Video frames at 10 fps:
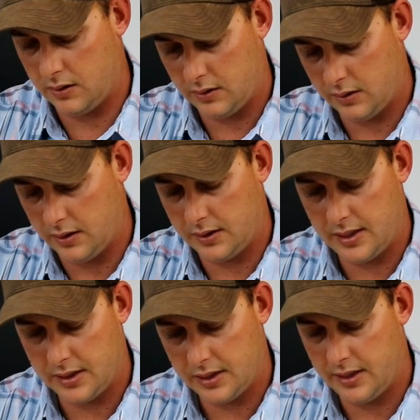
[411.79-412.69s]
So
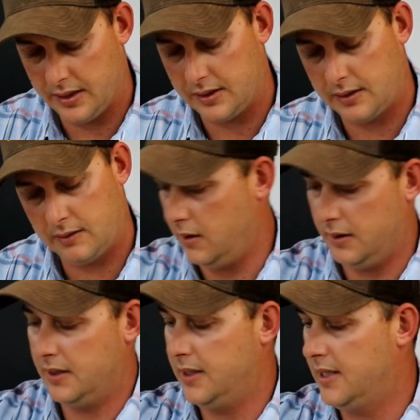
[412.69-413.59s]
essentially it's
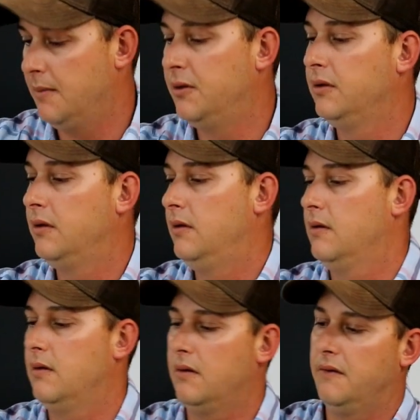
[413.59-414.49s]
a double
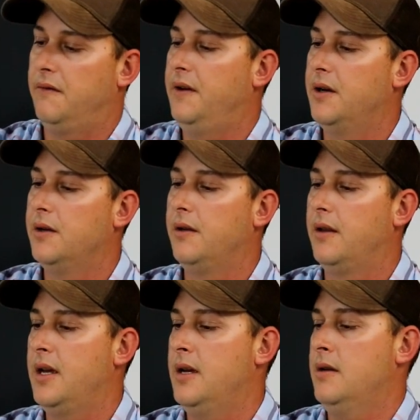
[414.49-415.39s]
ferrule
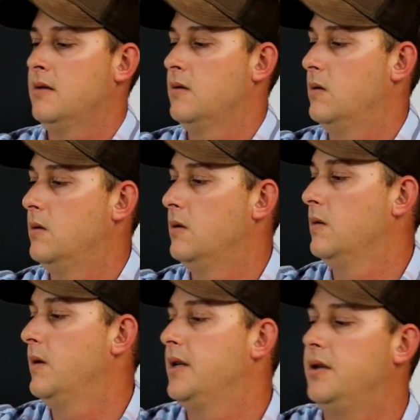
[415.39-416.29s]
there all the
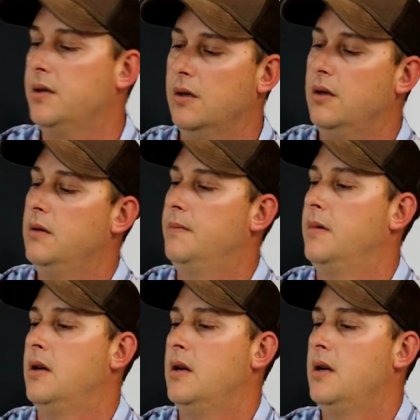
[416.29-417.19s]
way to your loop,
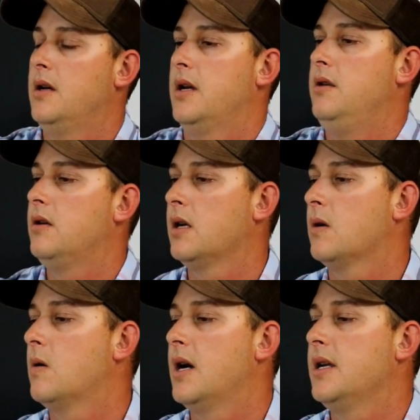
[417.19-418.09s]
and you can
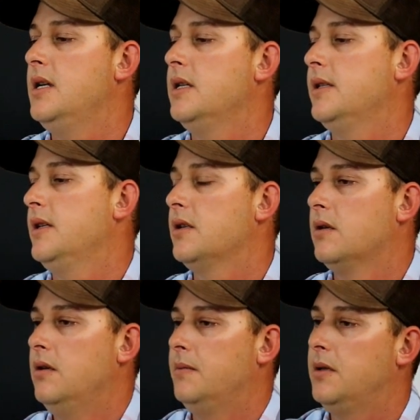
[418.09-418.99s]
quite easily
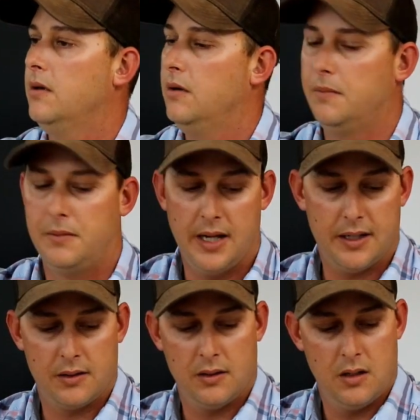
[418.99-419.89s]
just loop to loop
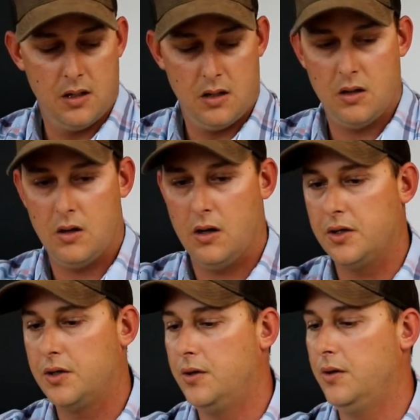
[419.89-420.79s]
that
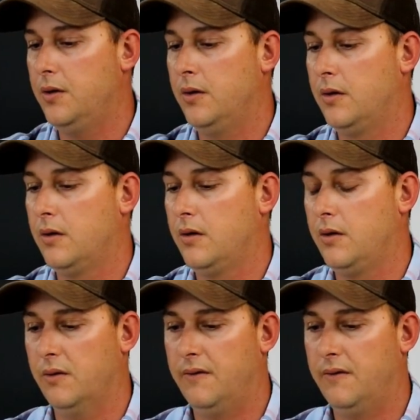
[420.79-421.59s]
onto your